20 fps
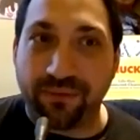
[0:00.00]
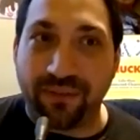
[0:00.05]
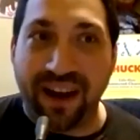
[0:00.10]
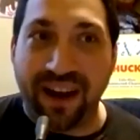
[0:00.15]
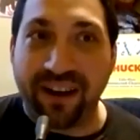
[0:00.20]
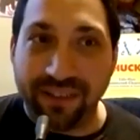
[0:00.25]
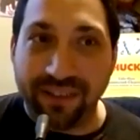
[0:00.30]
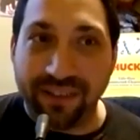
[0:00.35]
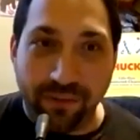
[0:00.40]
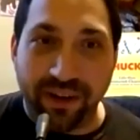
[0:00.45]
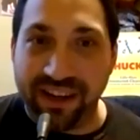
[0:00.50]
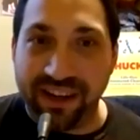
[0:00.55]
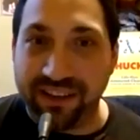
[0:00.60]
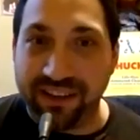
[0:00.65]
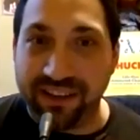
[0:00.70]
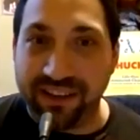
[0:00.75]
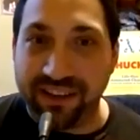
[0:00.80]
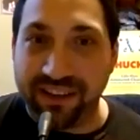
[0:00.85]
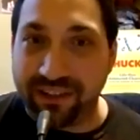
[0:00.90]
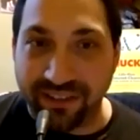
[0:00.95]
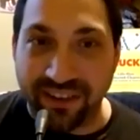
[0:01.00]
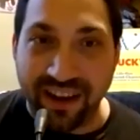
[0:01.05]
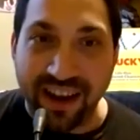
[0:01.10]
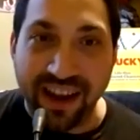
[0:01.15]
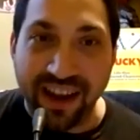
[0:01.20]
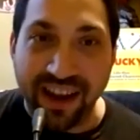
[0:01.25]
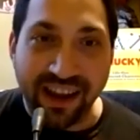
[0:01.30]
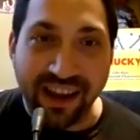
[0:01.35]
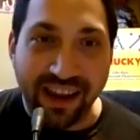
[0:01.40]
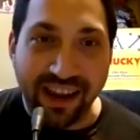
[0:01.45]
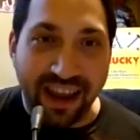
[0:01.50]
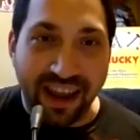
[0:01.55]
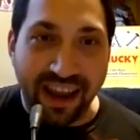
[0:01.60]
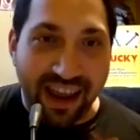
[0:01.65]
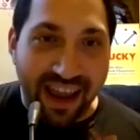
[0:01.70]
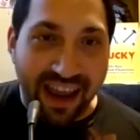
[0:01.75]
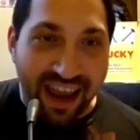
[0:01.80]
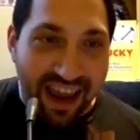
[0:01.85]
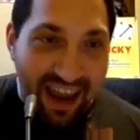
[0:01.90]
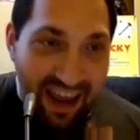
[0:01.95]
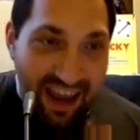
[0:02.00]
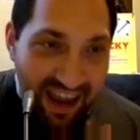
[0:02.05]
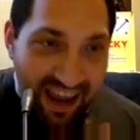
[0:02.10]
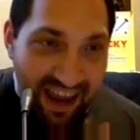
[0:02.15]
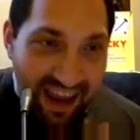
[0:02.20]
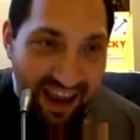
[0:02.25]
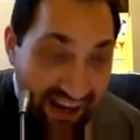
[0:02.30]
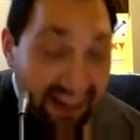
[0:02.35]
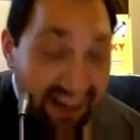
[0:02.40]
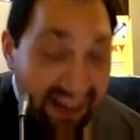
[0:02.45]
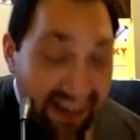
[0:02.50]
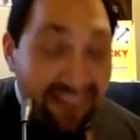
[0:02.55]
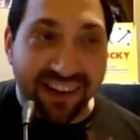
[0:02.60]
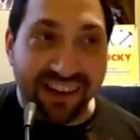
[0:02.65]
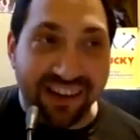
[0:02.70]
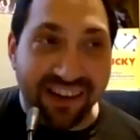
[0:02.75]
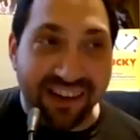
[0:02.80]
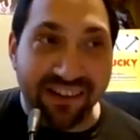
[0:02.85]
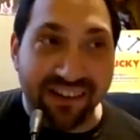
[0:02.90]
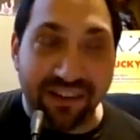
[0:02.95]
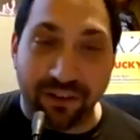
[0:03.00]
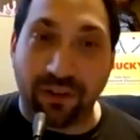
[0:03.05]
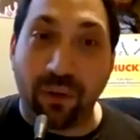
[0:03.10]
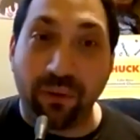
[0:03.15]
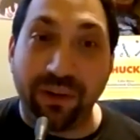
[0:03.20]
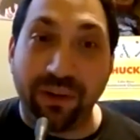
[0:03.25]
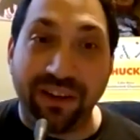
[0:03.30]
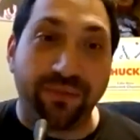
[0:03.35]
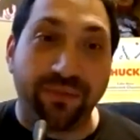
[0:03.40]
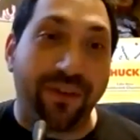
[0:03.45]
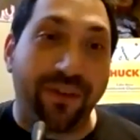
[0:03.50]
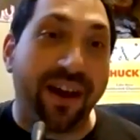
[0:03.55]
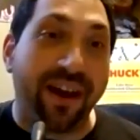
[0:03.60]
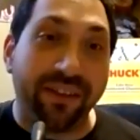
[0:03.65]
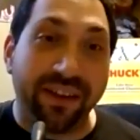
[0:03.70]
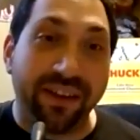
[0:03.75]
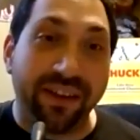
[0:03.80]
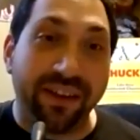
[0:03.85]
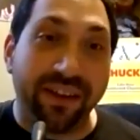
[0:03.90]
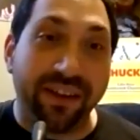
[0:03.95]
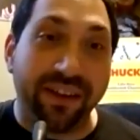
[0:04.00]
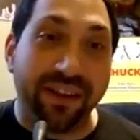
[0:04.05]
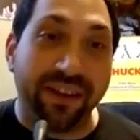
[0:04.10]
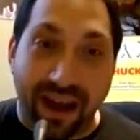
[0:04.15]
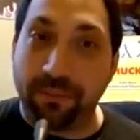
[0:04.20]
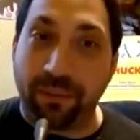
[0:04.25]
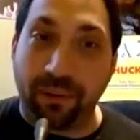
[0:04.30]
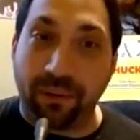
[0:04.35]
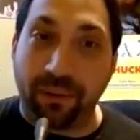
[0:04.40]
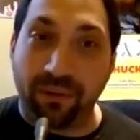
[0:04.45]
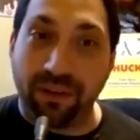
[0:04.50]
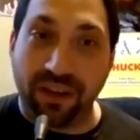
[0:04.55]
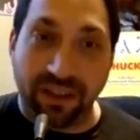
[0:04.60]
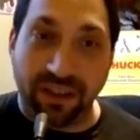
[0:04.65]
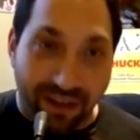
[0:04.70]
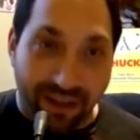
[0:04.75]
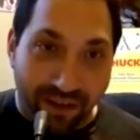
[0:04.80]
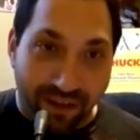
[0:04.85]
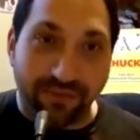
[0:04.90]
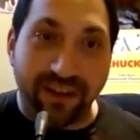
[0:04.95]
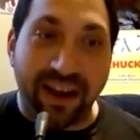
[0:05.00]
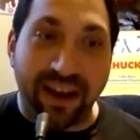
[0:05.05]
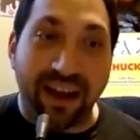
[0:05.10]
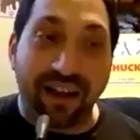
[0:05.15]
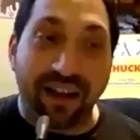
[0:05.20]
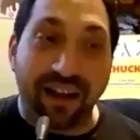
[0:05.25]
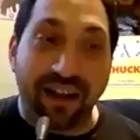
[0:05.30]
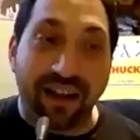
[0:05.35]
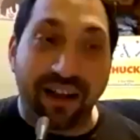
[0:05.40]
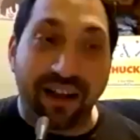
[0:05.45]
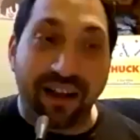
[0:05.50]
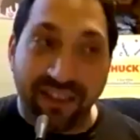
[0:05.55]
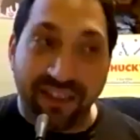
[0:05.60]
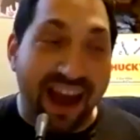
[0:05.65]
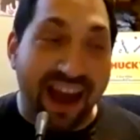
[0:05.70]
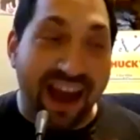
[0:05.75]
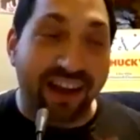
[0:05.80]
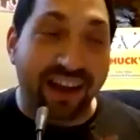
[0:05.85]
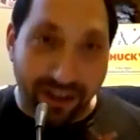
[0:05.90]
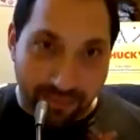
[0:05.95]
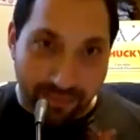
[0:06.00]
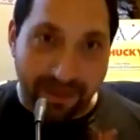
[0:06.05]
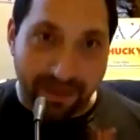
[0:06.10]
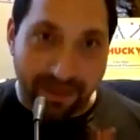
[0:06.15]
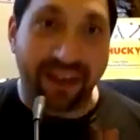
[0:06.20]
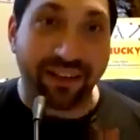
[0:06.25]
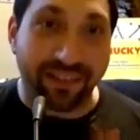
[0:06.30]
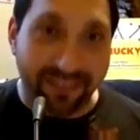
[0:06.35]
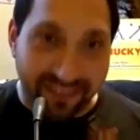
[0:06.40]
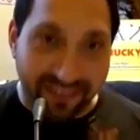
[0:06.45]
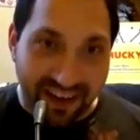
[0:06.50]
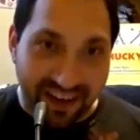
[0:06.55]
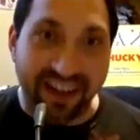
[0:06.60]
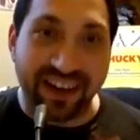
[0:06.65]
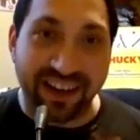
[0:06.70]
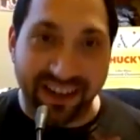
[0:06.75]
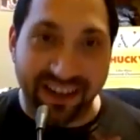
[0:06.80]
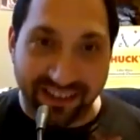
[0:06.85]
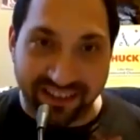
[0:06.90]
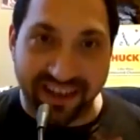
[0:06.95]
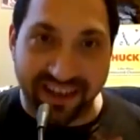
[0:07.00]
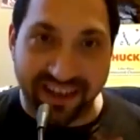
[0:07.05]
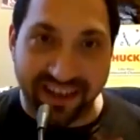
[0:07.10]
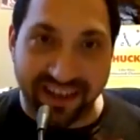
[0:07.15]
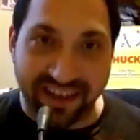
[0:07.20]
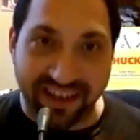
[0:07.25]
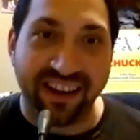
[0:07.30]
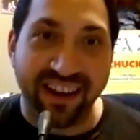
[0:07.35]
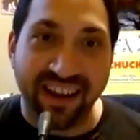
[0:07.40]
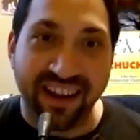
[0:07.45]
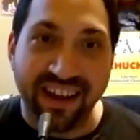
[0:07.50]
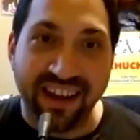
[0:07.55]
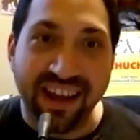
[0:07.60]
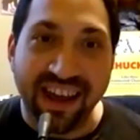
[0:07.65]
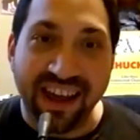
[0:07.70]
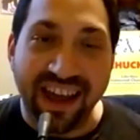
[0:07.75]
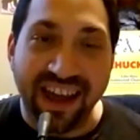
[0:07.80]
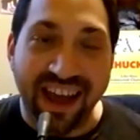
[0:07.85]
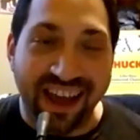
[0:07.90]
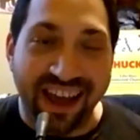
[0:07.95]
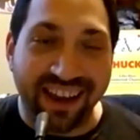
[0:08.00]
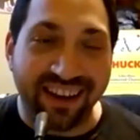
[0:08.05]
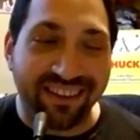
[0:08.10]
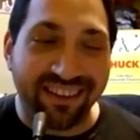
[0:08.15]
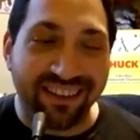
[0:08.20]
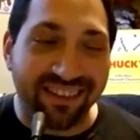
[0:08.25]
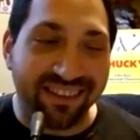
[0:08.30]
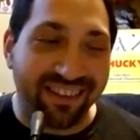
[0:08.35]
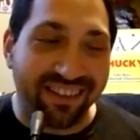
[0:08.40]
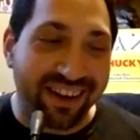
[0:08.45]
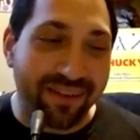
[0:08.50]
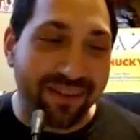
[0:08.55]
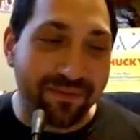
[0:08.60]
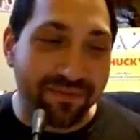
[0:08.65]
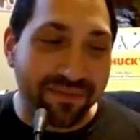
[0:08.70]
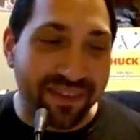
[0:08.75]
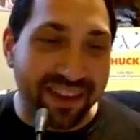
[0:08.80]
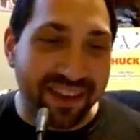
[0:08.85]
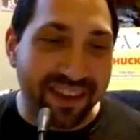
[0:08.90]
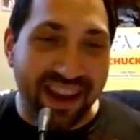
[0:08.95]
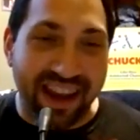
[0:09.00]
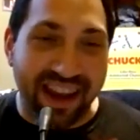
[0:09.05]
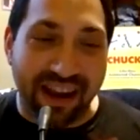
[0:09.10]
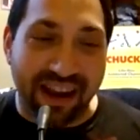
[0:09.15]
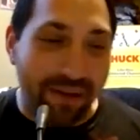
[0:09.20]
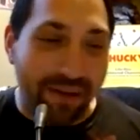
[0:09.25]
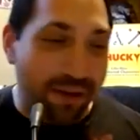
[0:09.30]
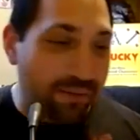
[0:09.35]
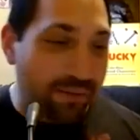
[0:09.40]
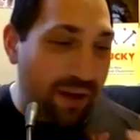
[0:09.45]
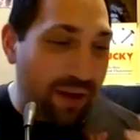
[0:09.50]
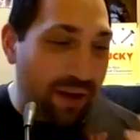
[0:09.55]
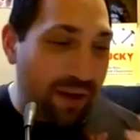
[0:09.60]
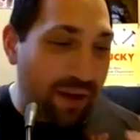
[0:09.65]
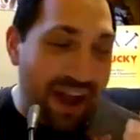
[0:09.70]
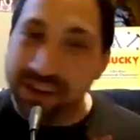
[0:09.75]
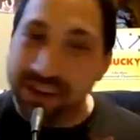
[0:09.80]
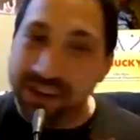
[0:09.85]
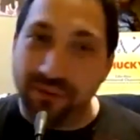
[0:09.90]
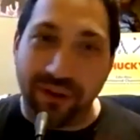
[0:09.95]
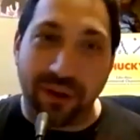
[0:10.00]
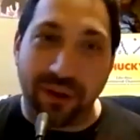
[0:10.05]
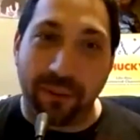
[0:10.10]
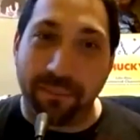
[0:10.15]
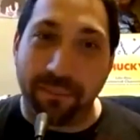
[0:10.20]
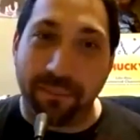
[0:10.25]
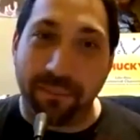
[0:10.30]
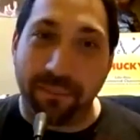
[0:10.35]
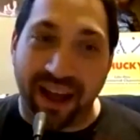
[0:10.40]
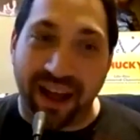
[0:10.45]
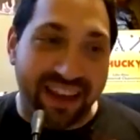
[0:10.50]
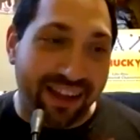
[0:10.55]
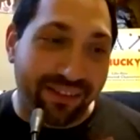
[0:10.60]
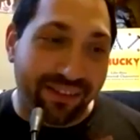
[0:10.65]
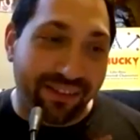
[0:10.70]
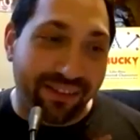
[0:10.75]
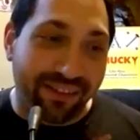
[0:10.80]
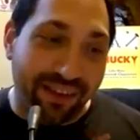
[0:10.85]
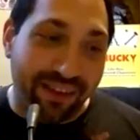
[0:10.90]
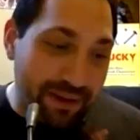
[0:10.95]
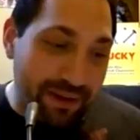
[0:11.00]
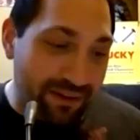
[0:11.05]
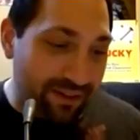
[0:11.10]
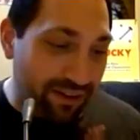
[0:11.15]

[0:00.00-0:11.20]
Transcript: finally when he turns 18 years old, he's finally comfortable enough now to actually come out and say that he's gay. And like, how do you feel about that? Like